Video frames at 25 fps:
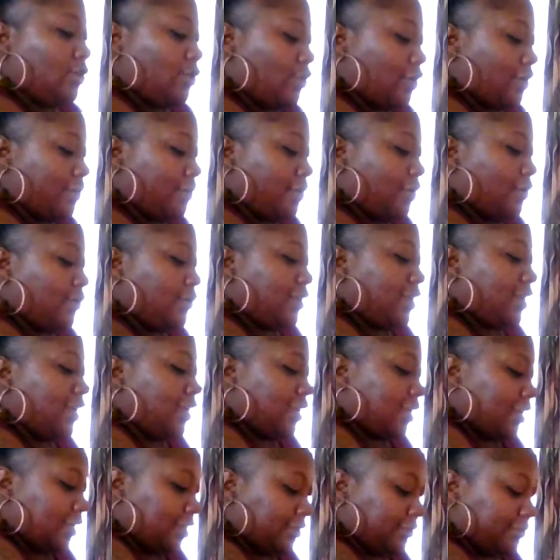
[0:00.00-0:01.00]
or
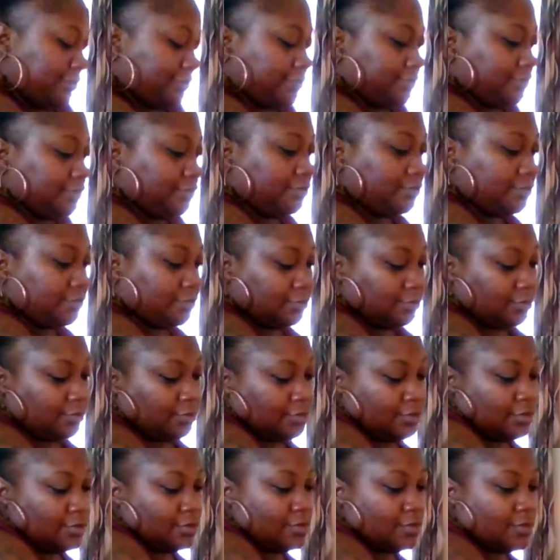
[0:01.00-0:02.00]
Monet.
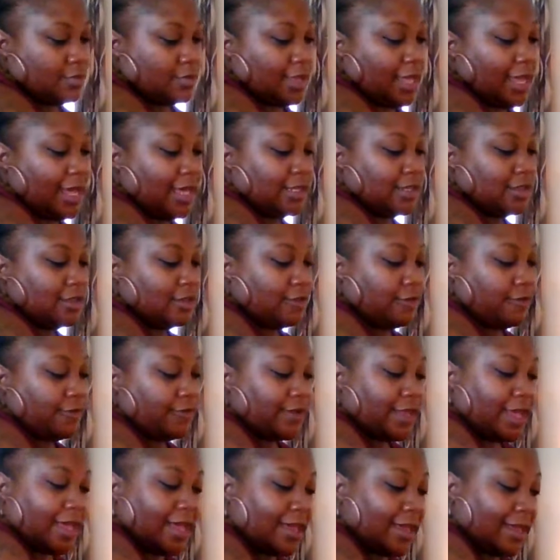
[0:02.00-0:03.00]
I look
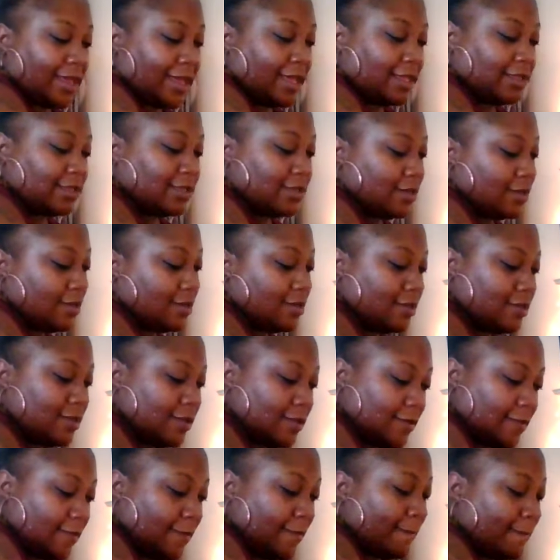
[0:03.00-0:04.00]
fly. I look
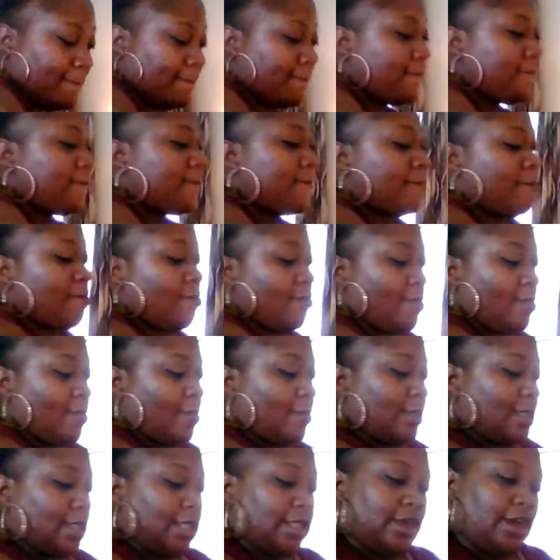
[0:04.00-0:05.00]
good.
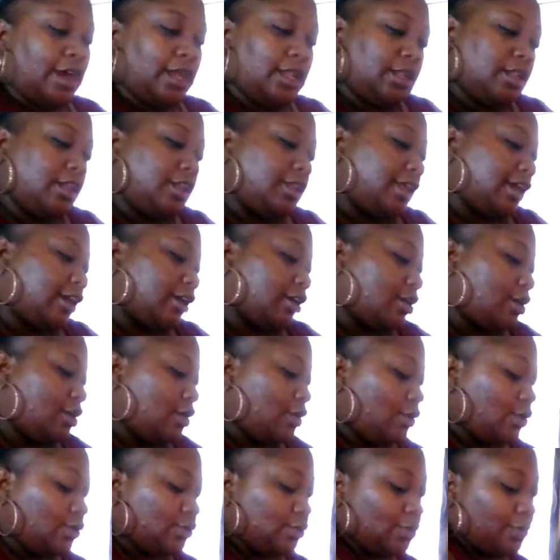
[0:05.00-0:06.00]
Gonna look like a
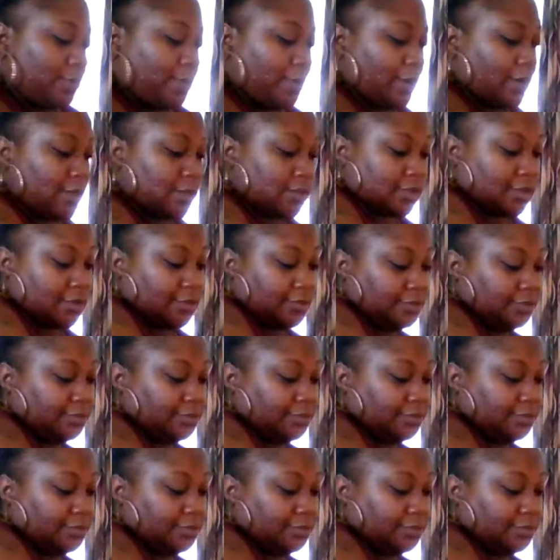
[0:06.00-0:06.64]
whole new person.